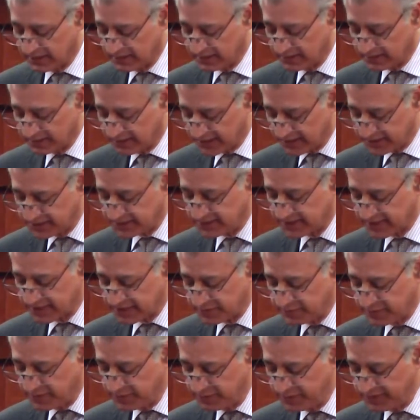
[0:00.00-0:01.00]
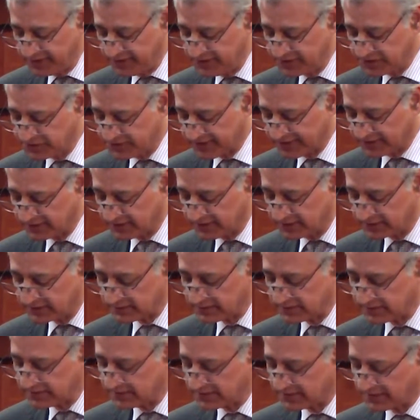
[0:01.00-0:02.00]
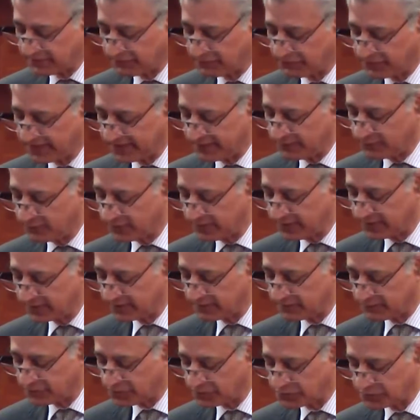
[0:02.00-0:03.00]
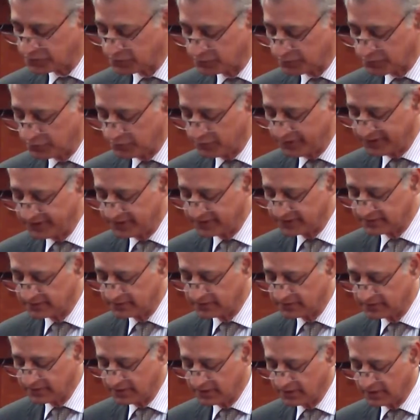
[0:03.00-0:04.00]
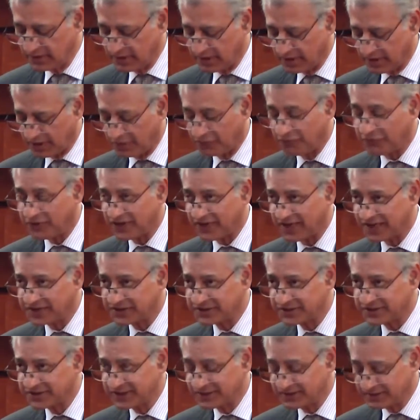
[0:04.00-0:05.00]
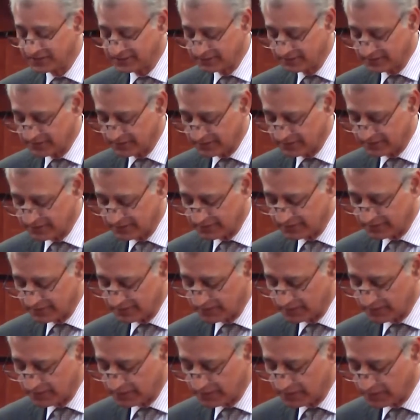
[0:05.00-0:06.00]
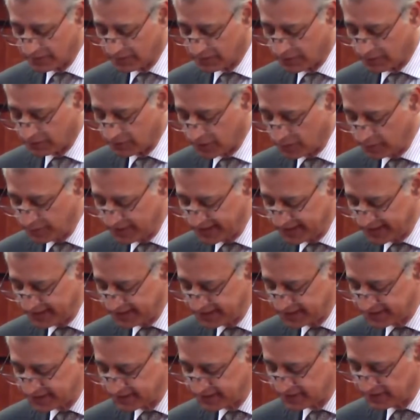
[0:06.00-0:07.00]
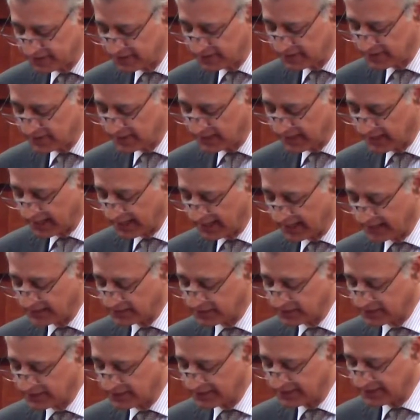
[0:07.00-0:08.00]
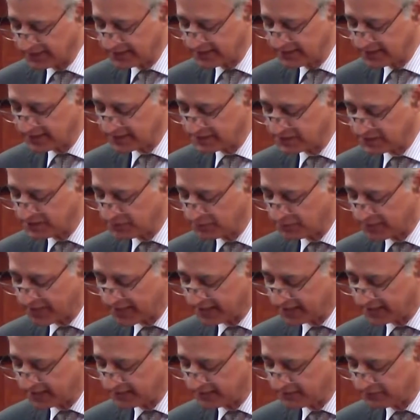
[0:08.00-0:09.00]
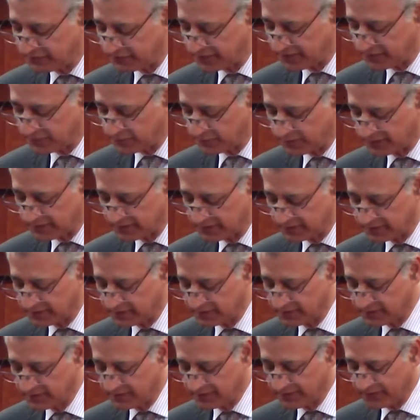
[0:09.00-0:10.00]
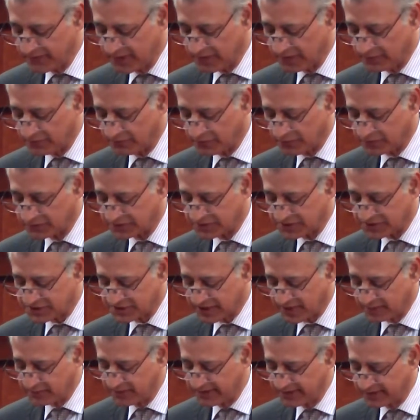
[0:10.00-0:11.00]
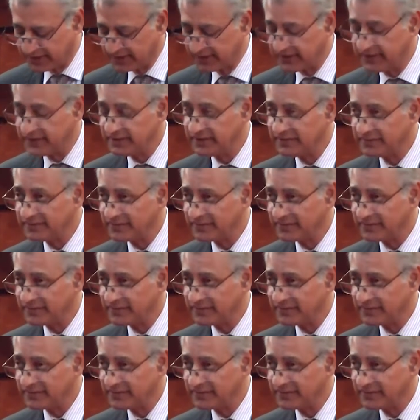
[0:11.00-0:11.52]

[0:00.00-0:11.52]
Thus, SBP strengthened the framework for supervision of financial conglomerates and the contingency planning framework for systemically